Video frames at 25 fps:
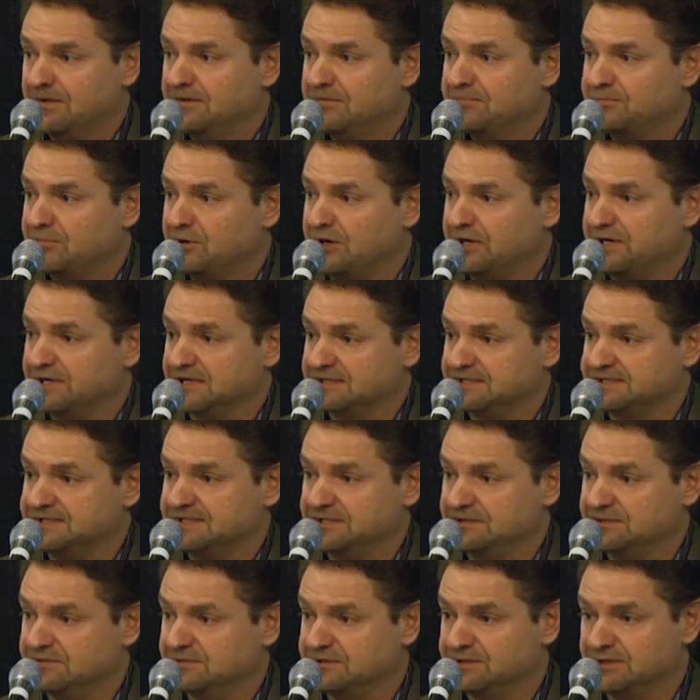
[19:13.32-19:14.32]
products
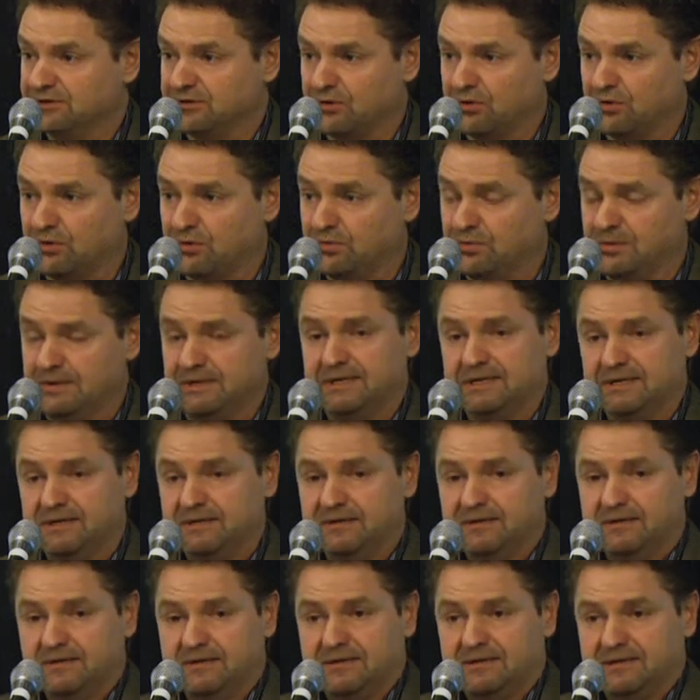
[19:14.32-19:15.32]
to grow,
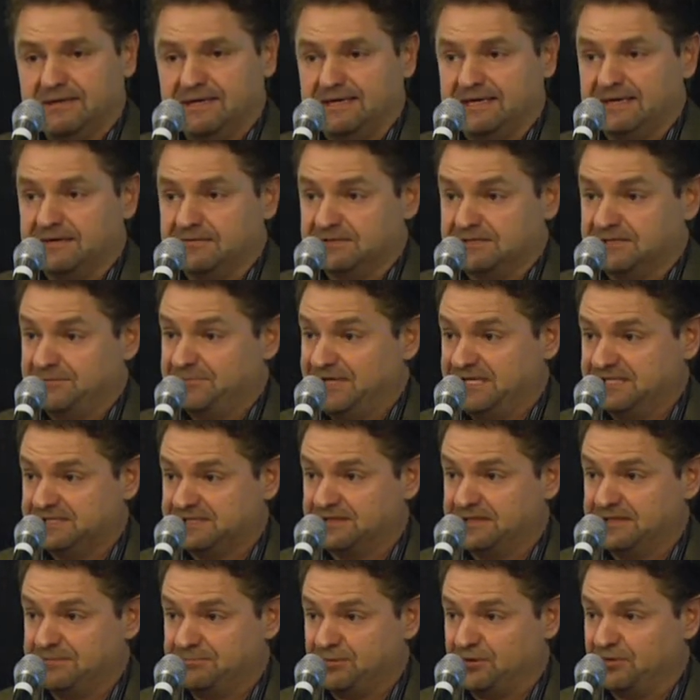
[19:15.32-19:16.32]
to
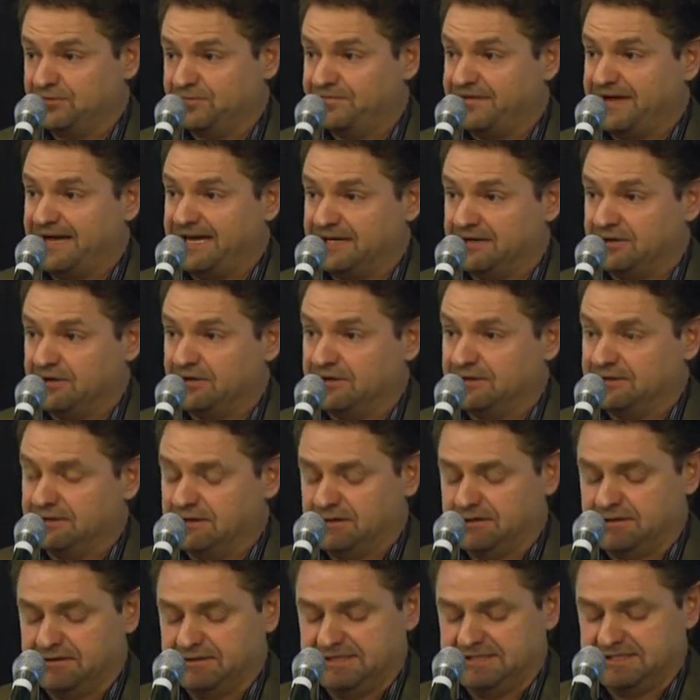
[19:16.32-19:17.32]
basically put fat
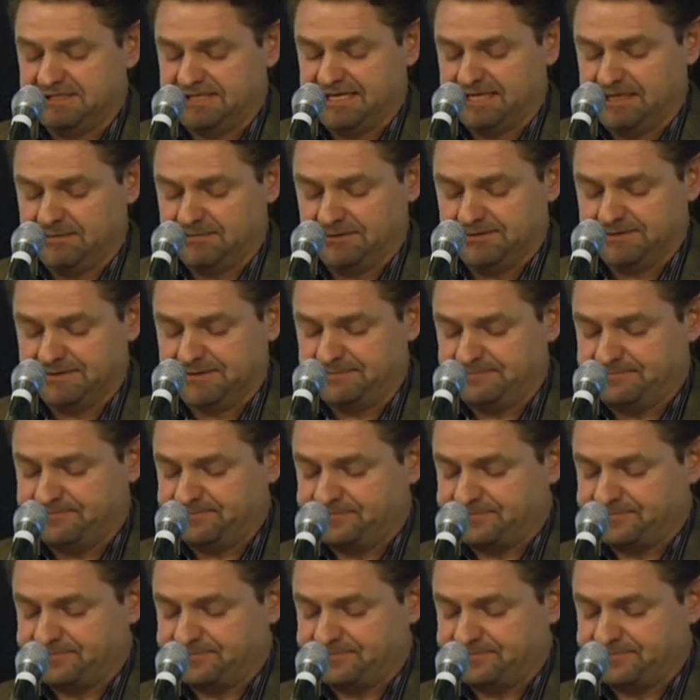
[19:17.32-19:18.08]
on these animals.